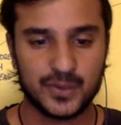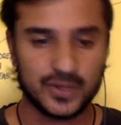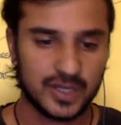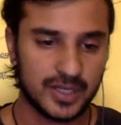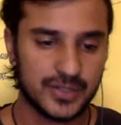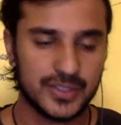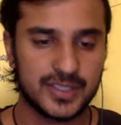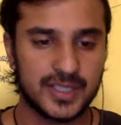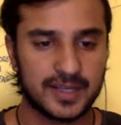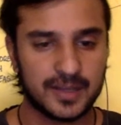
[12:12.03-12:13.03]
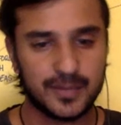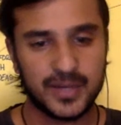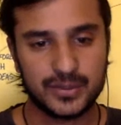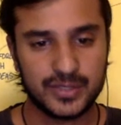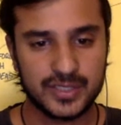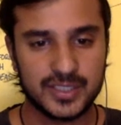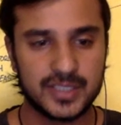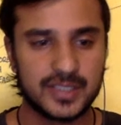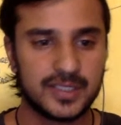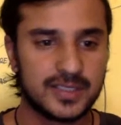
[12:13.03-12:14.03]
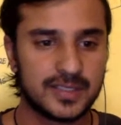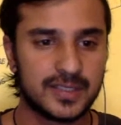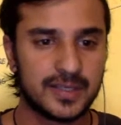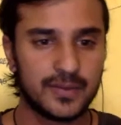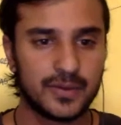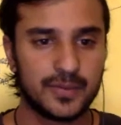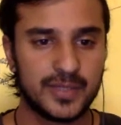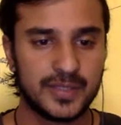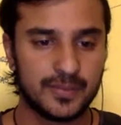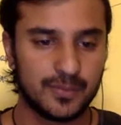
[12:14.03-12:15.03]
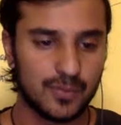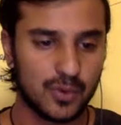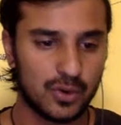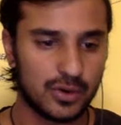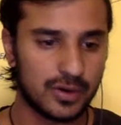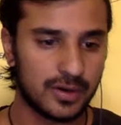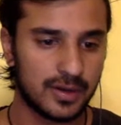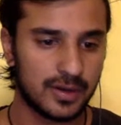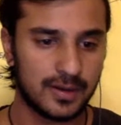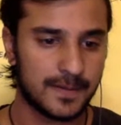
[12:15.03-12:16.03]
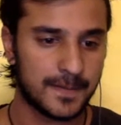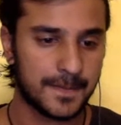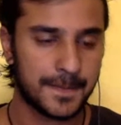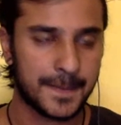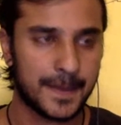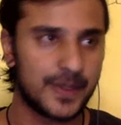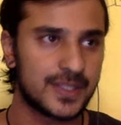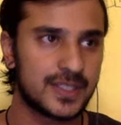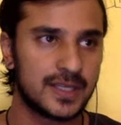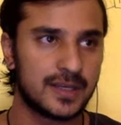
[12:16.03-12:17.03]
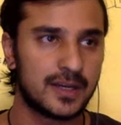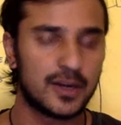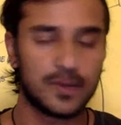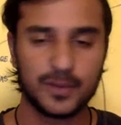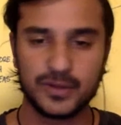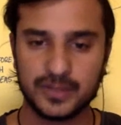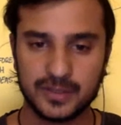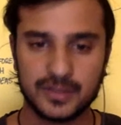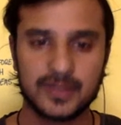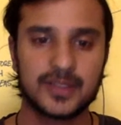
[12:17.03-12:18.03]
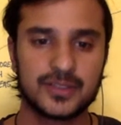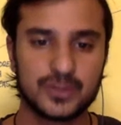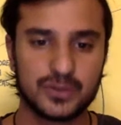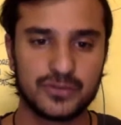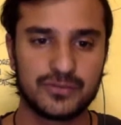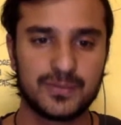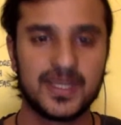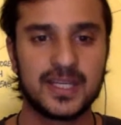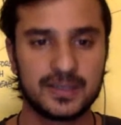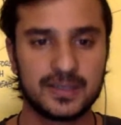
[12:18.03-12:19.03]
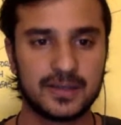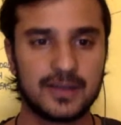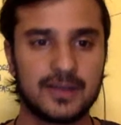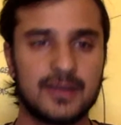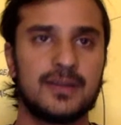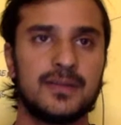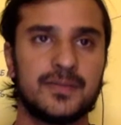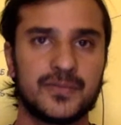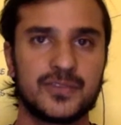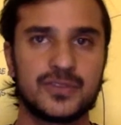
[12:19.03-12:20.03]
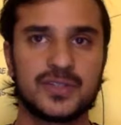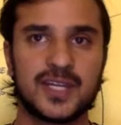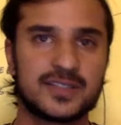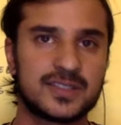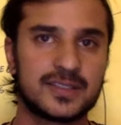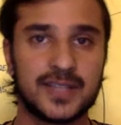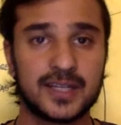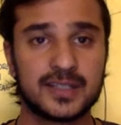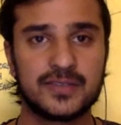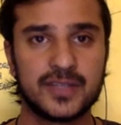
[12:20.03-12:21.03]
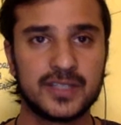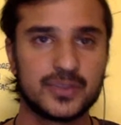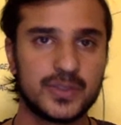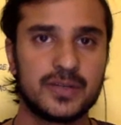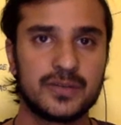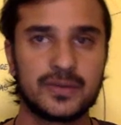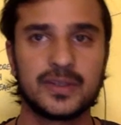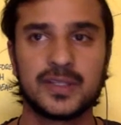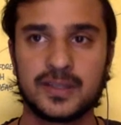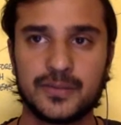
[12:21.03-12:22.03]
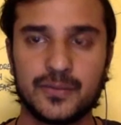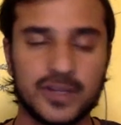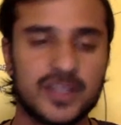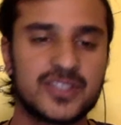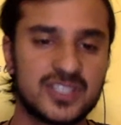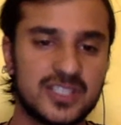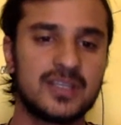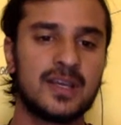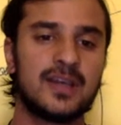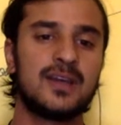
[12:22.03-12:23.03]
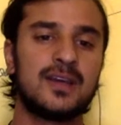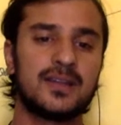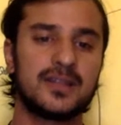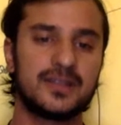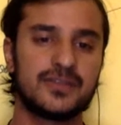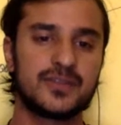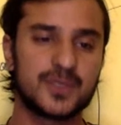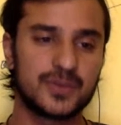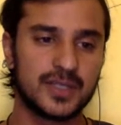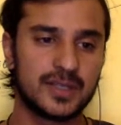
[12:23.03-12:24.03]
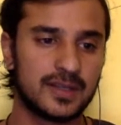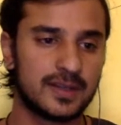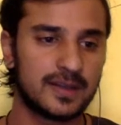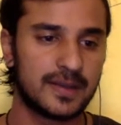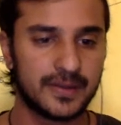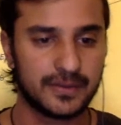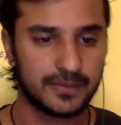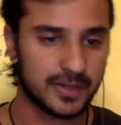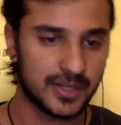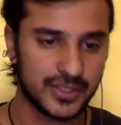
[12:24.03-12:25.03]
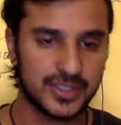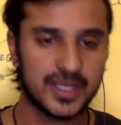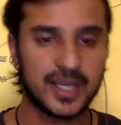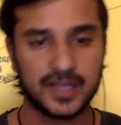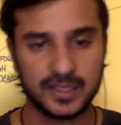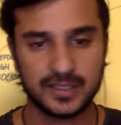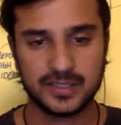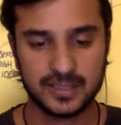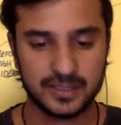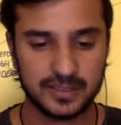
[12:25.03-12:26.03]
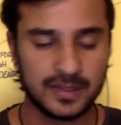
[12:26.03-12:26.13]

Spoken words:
the countryside. Compared to the cities, there will be more, how would I say, urban sort of play. So that even in Sweden, one can see the difference between the countryside and the city.